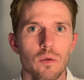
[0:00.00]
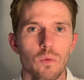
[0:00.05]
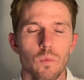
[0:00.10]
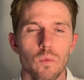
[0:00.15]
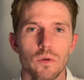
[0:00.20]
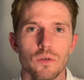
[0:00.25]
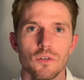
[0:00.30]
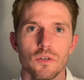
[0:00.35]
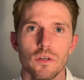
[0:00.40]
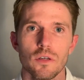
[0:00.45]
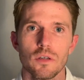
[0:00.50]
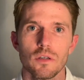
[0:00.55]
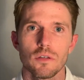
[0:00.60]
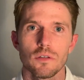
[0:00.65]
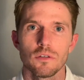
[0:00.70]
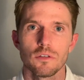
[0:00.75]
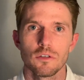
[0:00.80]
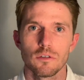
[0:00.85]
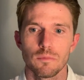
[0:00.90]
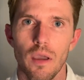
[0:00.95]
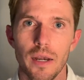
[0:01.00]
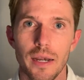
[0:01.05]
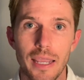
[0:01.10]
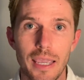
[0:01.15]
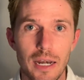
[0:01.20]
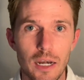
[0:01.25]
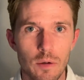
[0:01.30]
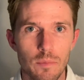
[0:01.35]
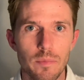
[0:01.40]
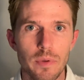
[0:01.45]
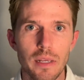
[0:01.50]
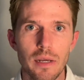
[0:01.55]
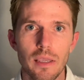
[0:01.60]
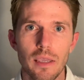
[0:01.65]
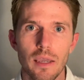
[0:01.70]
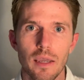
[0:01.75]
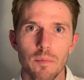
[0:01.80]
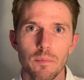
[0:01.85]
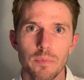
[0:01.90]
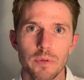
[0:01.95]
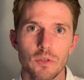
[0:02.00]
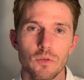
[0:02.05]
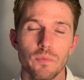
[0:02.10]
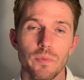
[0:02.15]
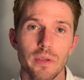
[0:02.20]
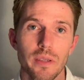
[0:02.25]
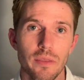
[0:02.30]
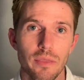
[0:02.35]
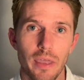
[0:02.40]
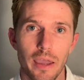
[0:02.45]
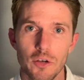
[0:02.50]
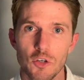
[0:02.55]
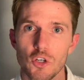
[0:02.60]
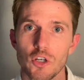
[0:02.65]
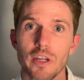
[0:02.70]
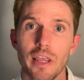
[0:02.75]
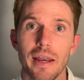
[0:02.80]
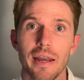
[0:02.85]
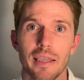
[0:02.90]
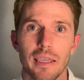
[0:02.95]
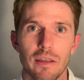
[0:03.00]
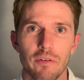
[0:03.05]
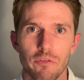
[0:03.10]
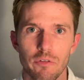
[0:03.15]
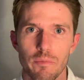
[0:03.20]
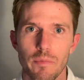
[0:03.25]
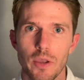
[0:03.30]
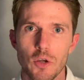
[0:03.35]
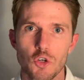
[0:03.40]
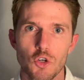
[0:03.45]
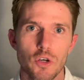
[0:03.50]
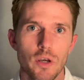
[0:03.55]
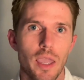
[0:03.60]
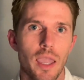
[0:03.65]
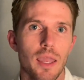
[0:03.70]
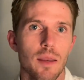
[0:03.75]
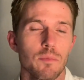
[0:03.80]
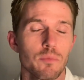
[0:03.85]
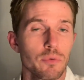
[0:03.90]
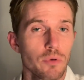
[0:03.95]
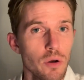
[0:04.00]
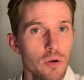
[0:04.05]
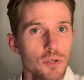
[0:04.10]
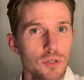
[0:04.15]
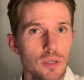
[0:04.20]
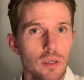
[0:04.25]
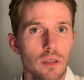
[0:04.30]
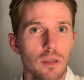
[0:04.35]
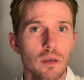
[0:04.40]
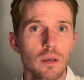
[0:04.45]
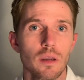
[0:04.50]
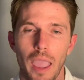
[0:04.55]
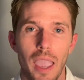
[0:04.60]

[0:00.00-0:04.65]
which is an intermediate between that genetic information and protein,